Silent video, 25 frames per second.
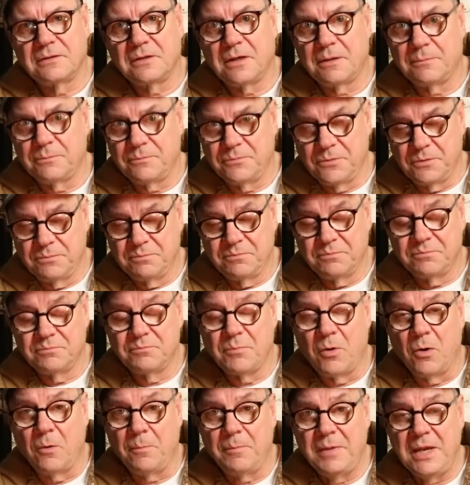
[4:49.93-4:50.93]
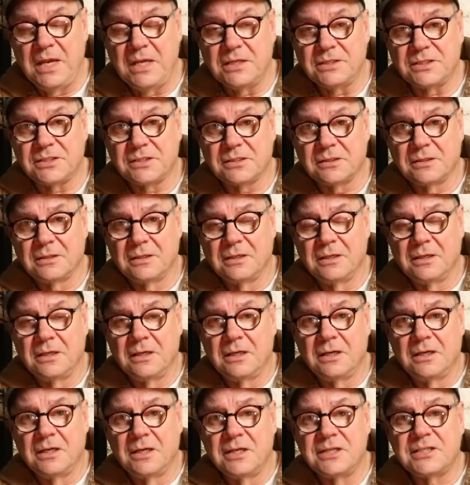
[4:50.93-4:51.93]
um, malt mates,
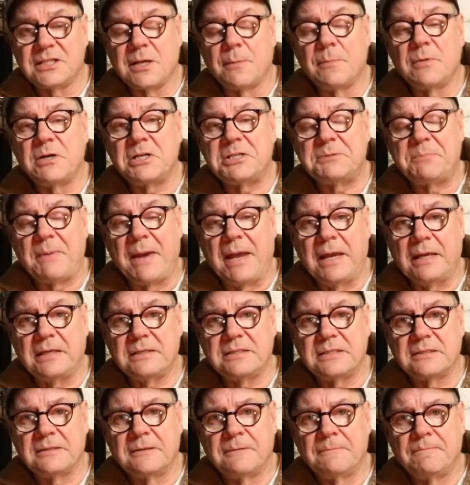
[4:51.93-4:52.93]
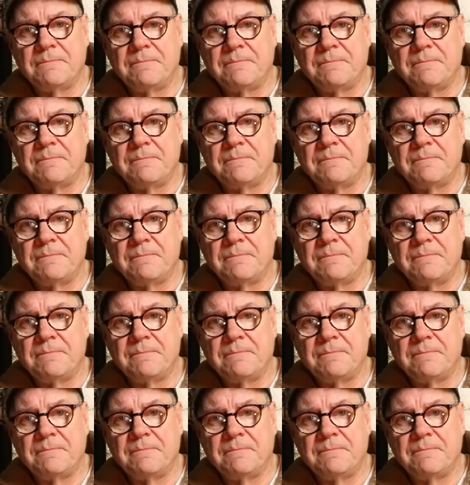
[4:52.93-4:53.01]
some respect